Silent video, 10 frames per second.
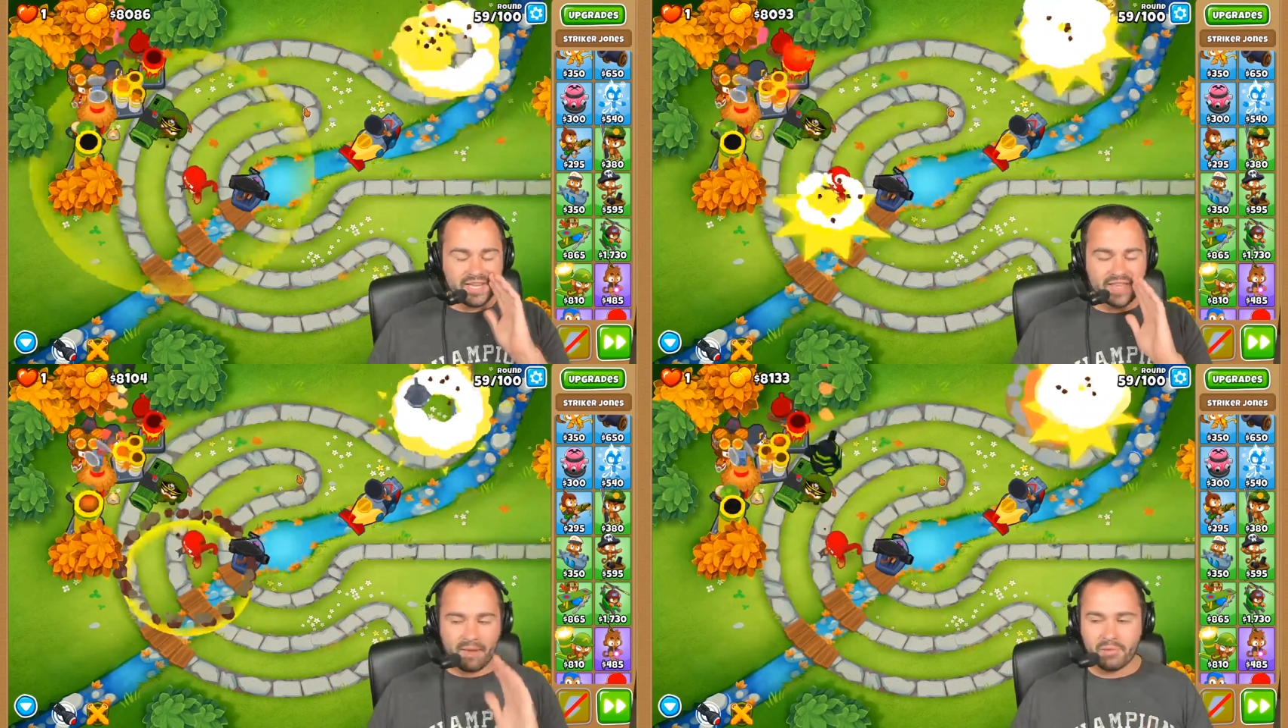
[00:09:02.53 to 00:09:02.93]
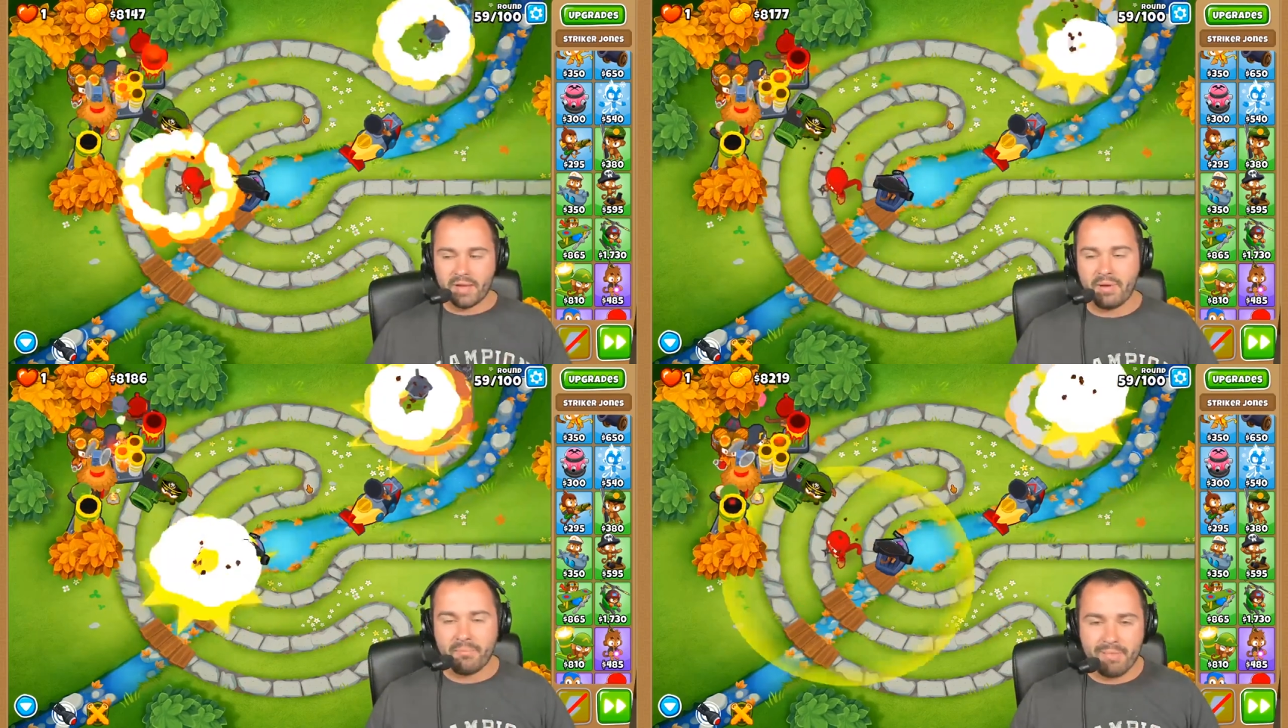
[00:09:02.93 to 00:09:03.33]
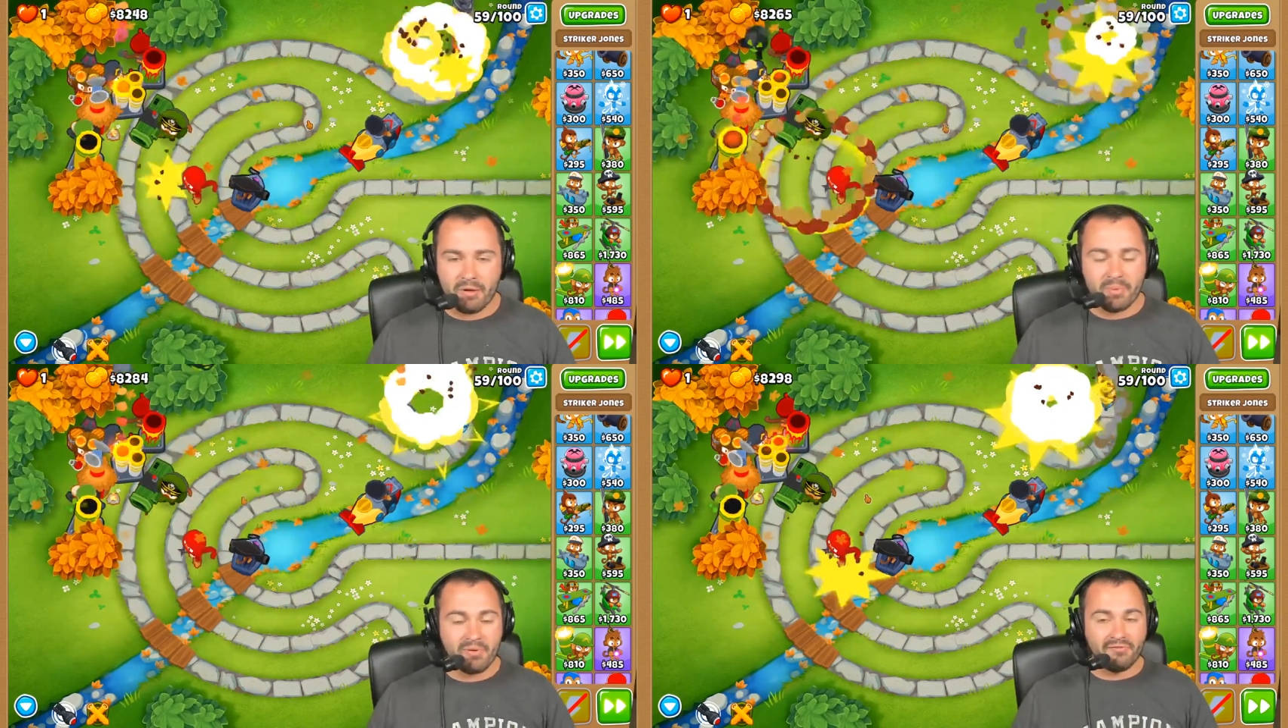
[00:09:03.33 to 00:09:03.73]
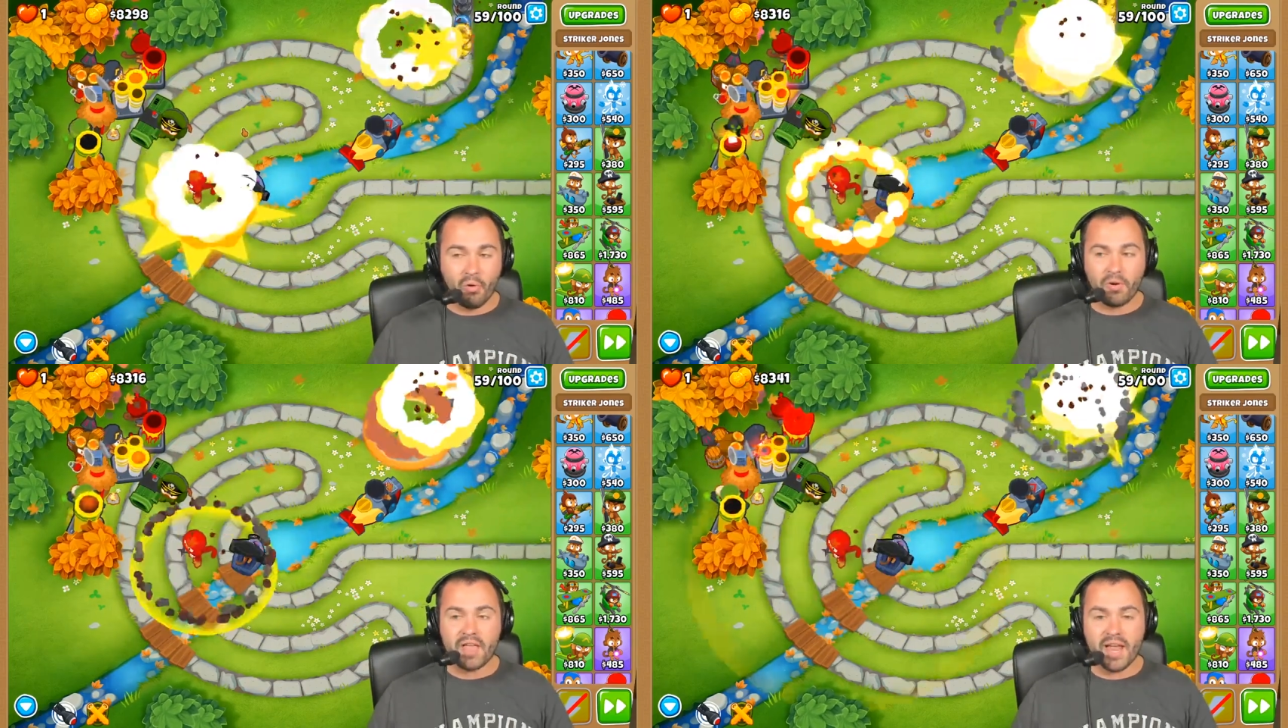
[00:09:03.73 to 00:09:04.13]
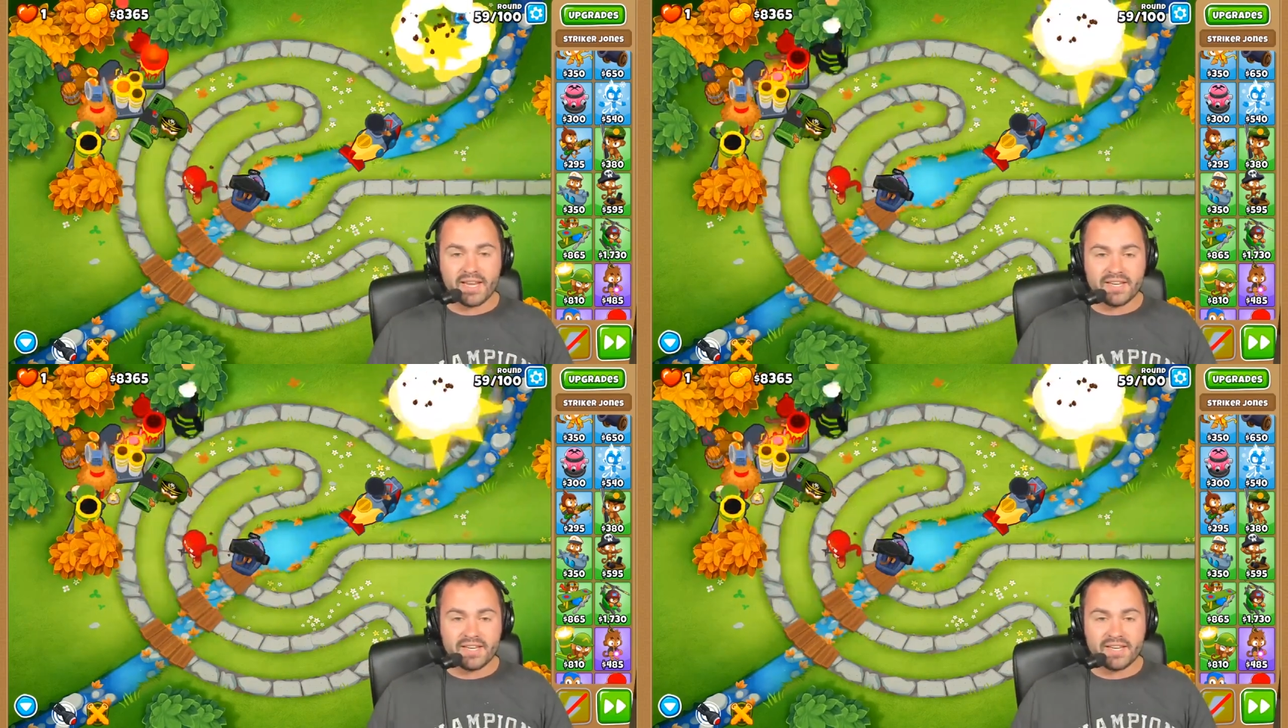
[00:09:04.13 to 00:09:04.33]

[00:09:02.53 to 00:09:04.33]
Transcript: get that black pop power. But before that,